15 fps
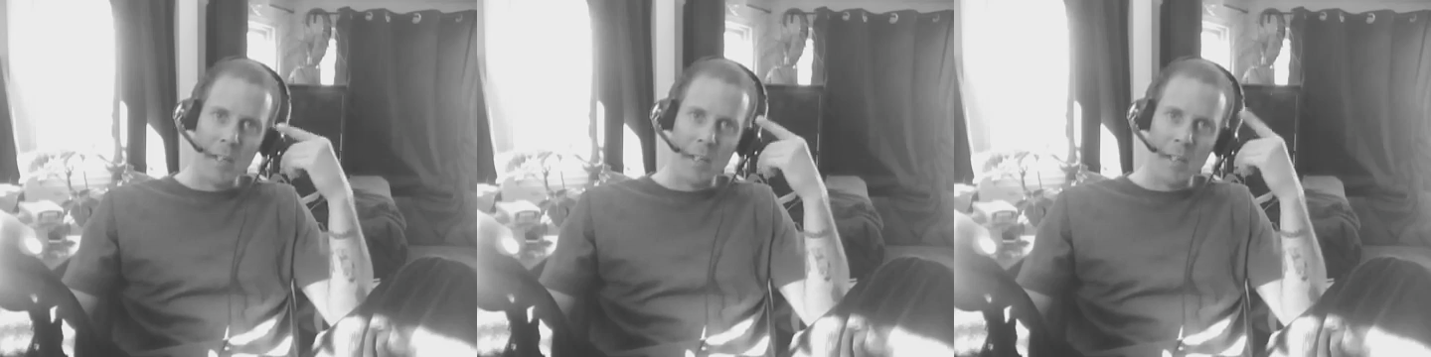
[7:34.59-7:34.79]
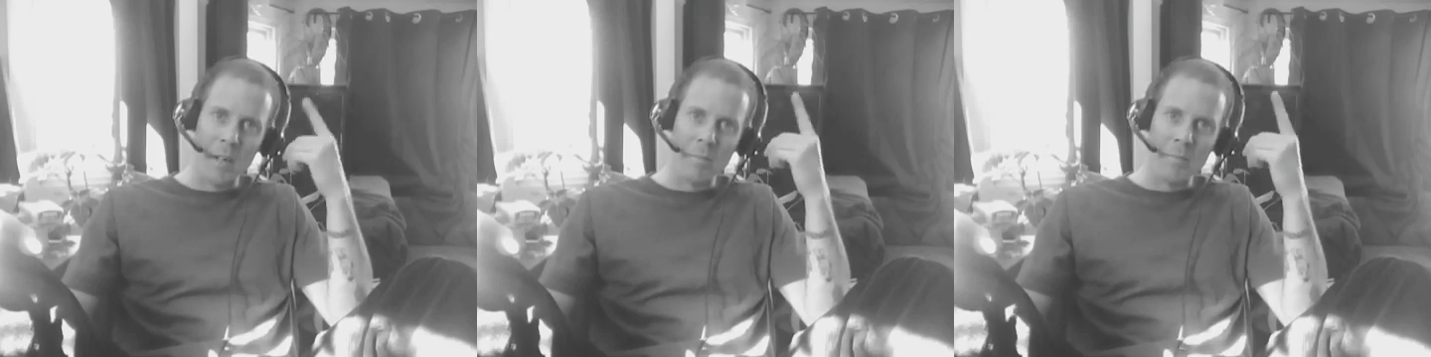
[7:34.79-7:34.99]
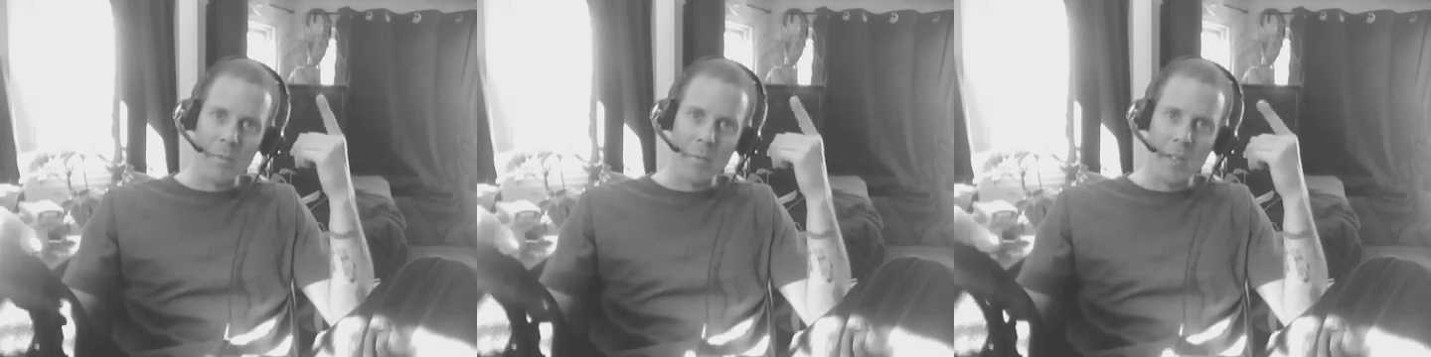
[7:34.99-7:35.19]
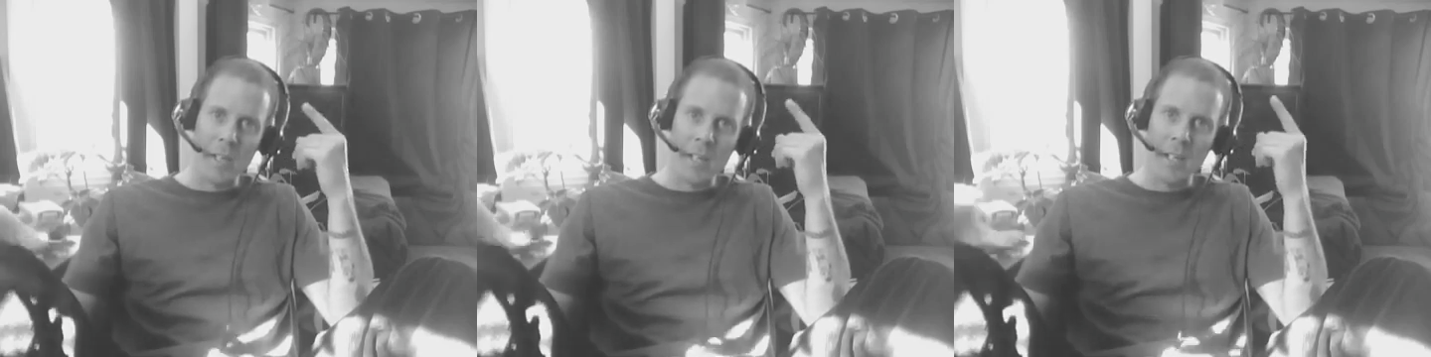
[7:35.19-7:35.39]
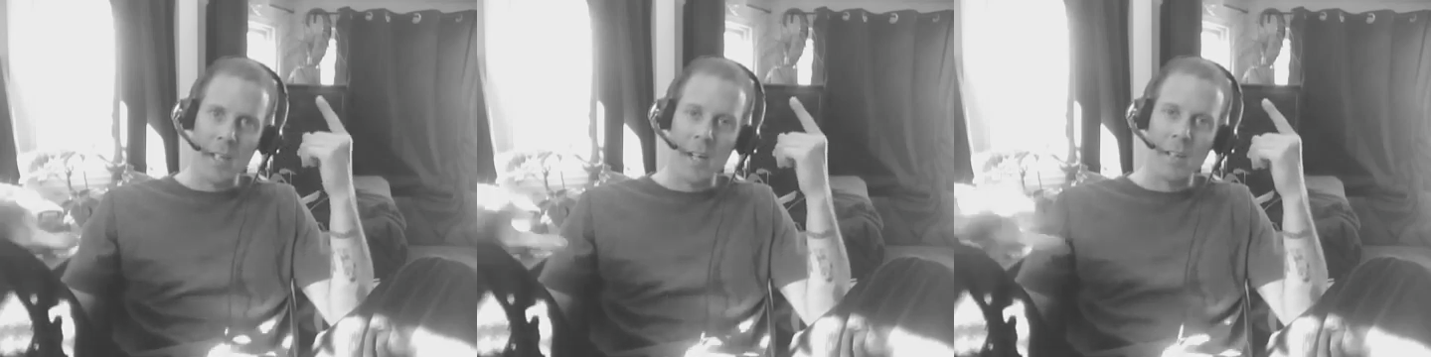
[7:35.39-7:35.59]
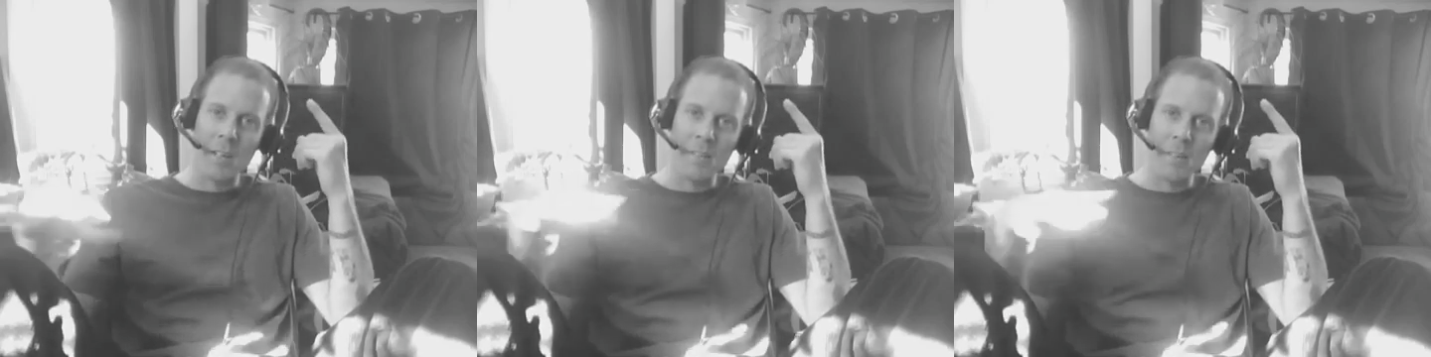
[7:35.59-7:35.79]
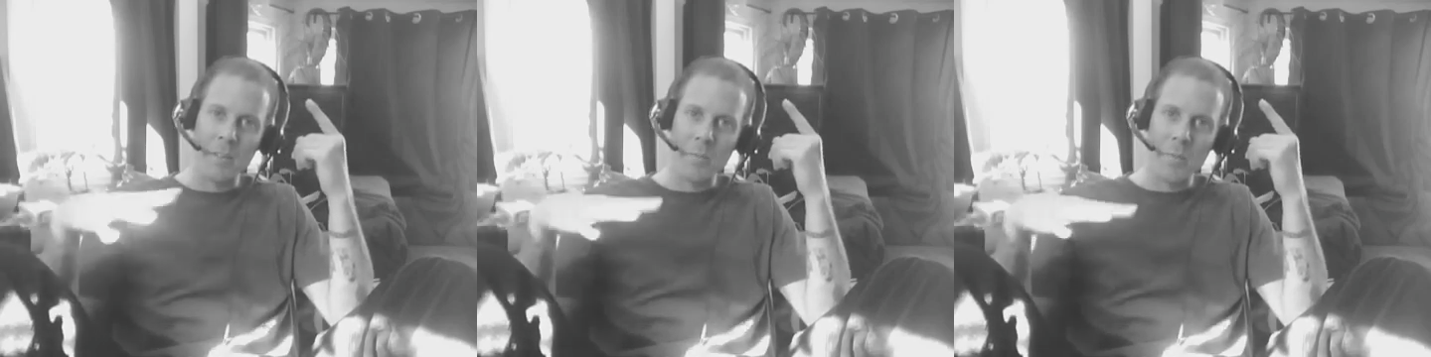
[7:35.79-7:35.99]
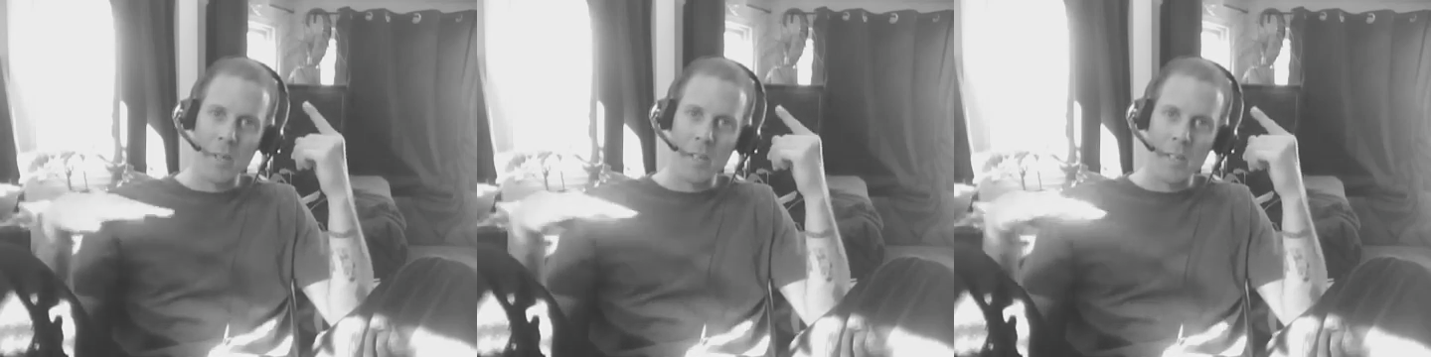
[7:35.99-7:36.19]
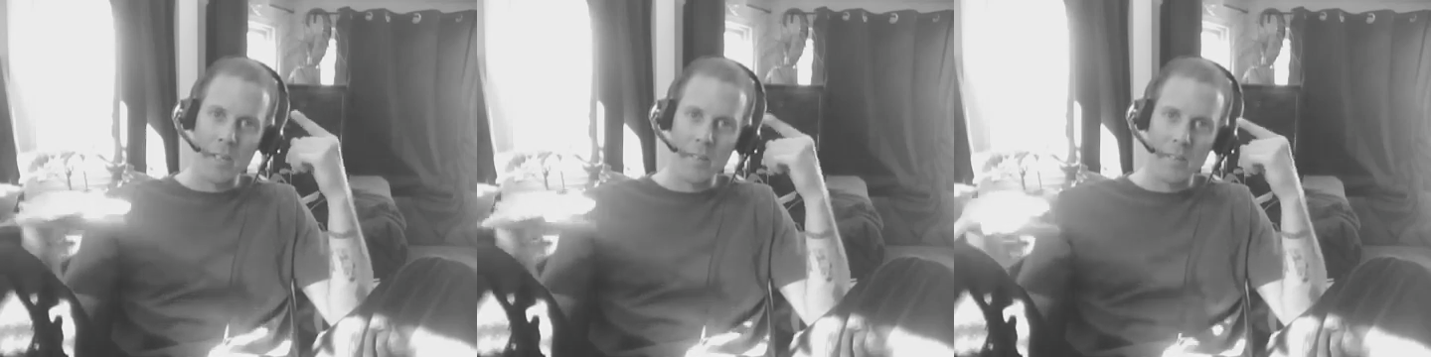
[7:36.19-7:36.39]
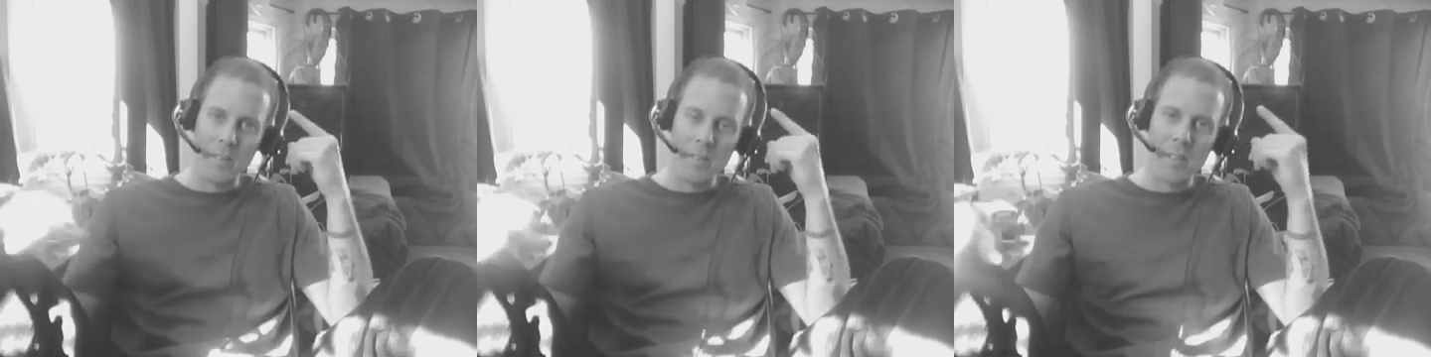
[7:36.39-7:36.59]
that comes with any kind of
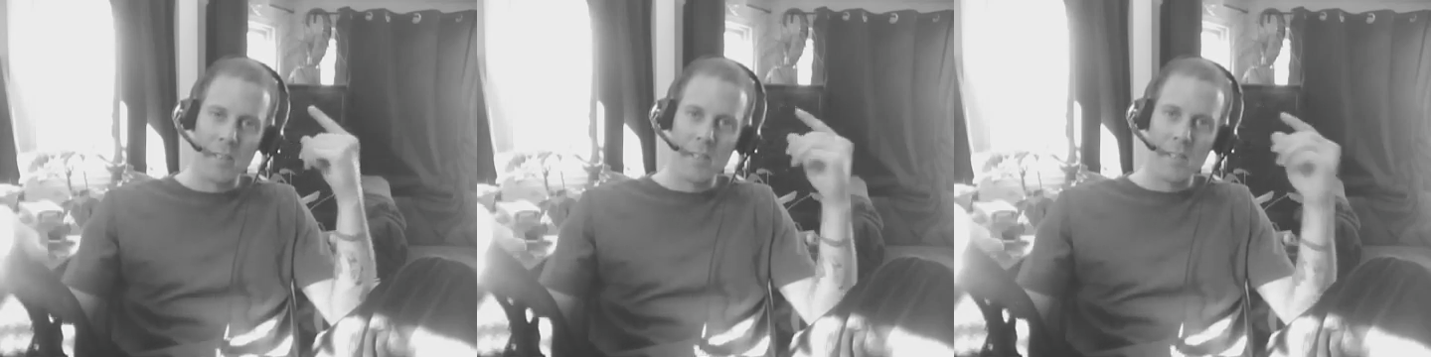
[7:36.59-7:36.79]
experience.